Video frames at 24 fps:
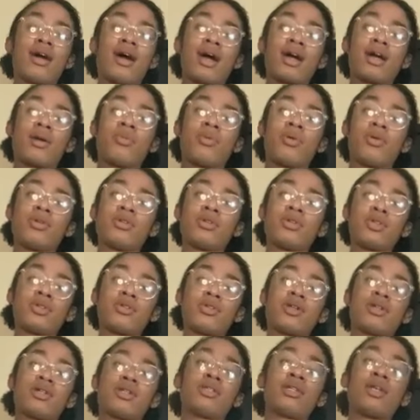I can pull on the
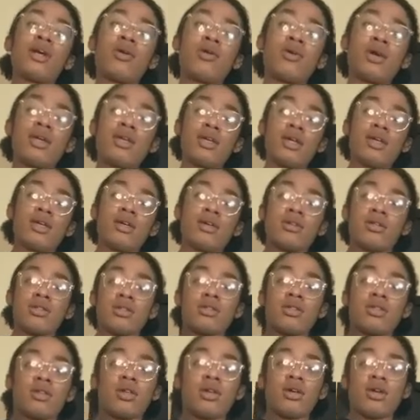strings. Now it
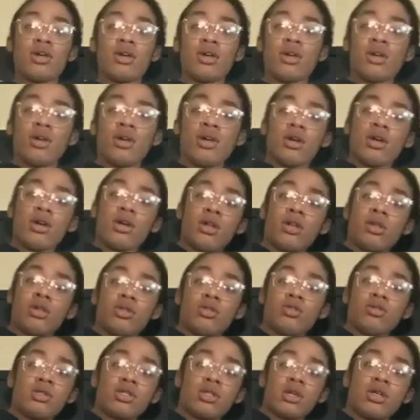is
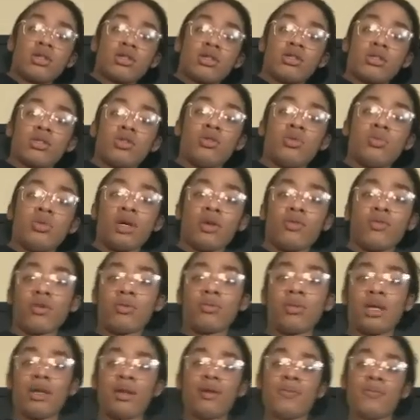three sizes too big for
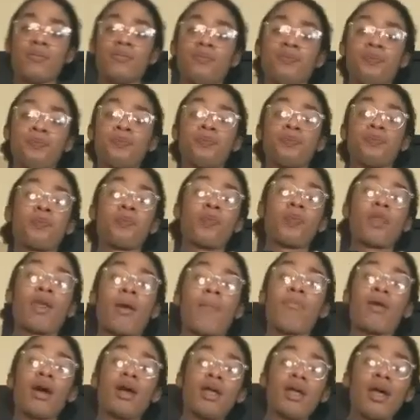me
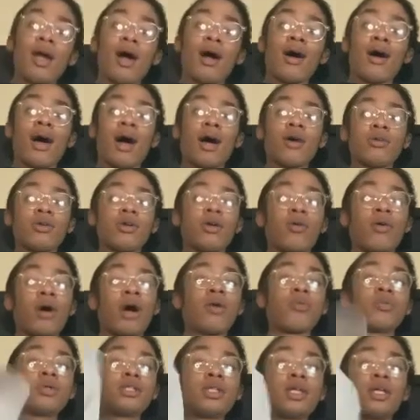but I don't know. I
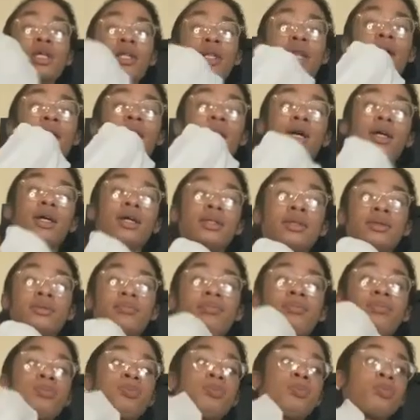was thinking like
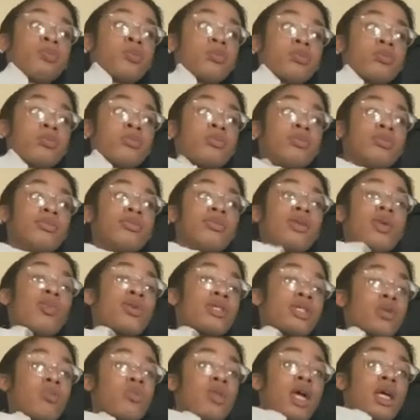with
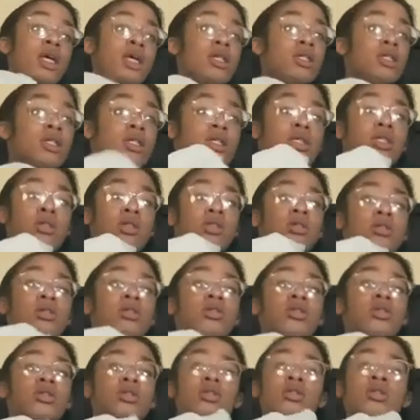some leggings,
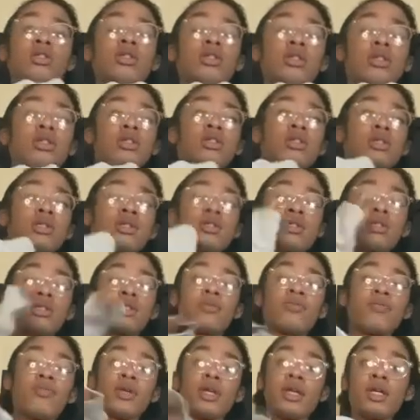
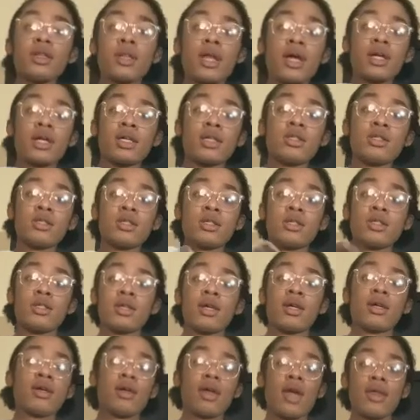some fitted leggings,
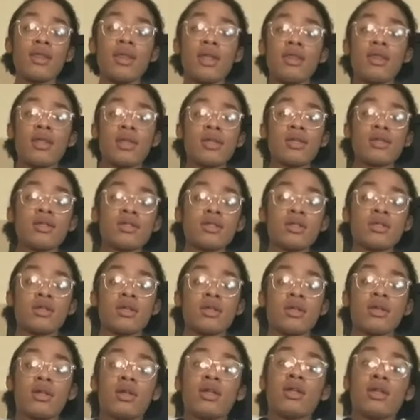and then this.
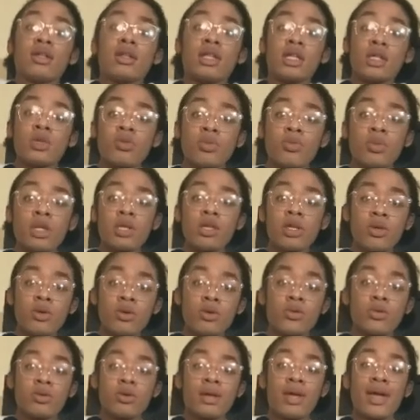This would be cute.